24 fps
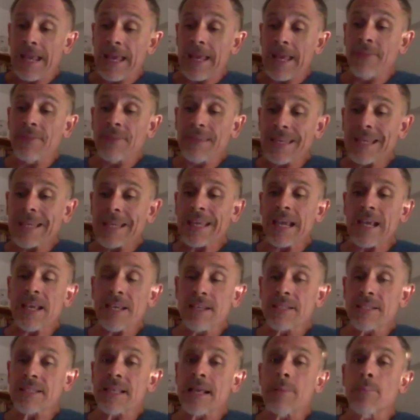in
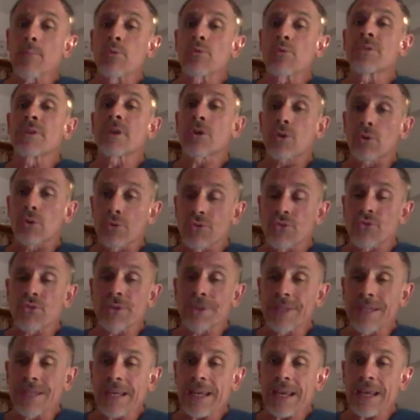case some of the
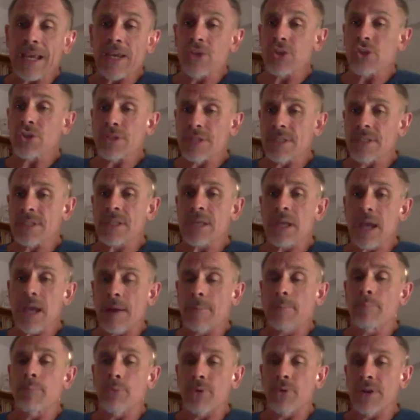contraindications
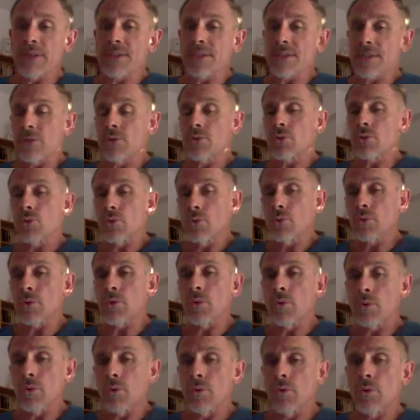are present,
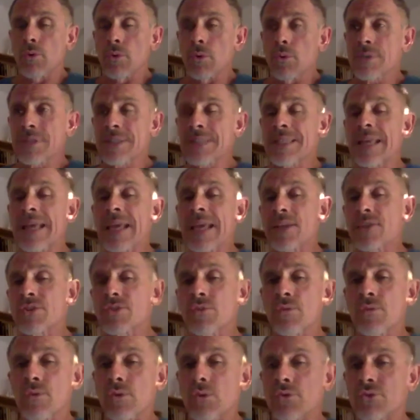or
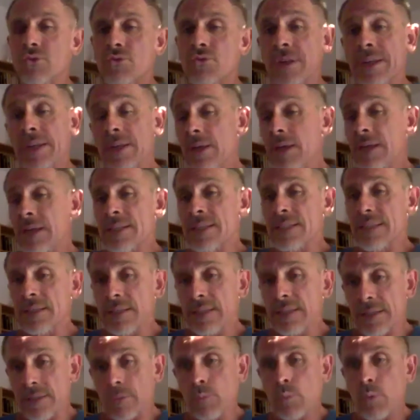states of contraindication, you can
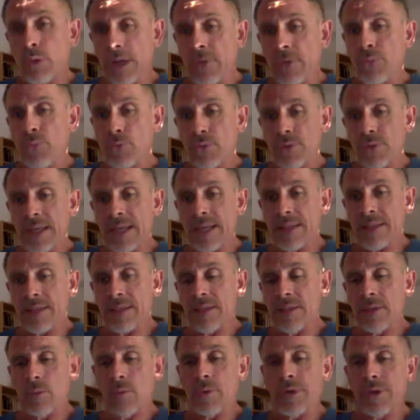work through that
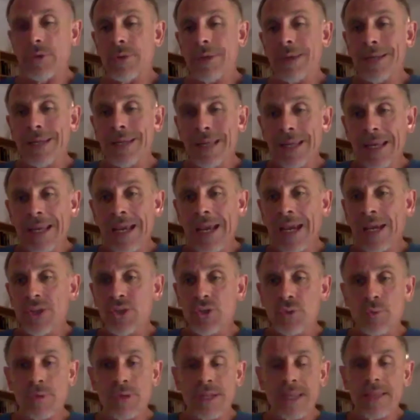in a way. You can
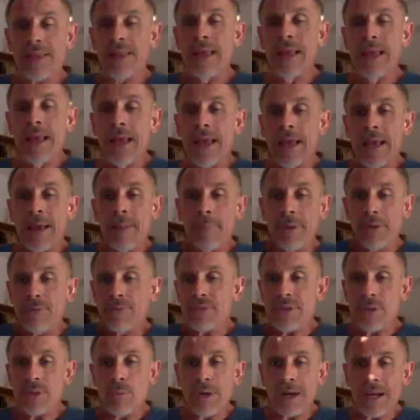engage with it. But
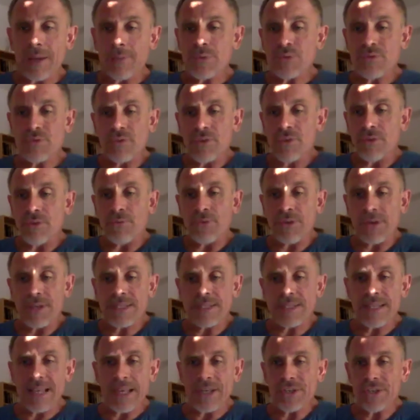if someone comes for the
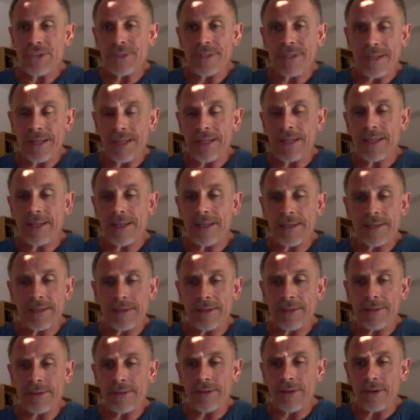first session, like,
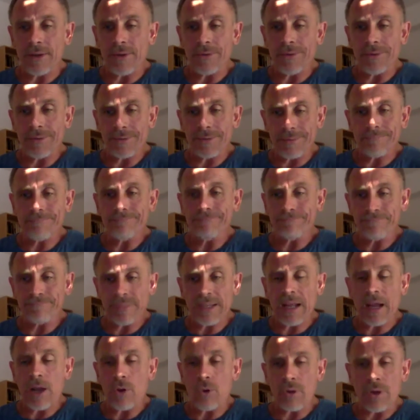
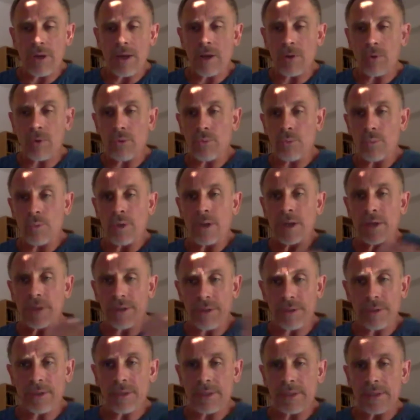how well
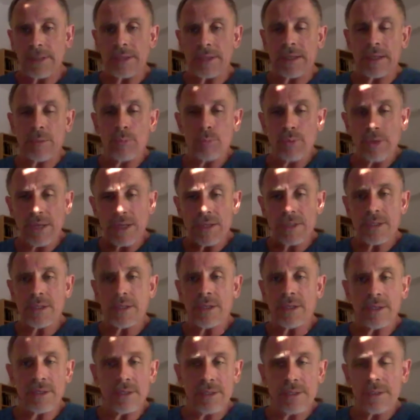can we
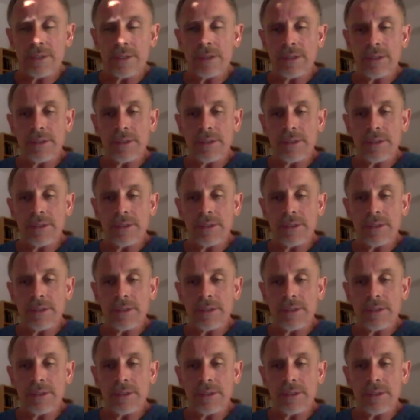actually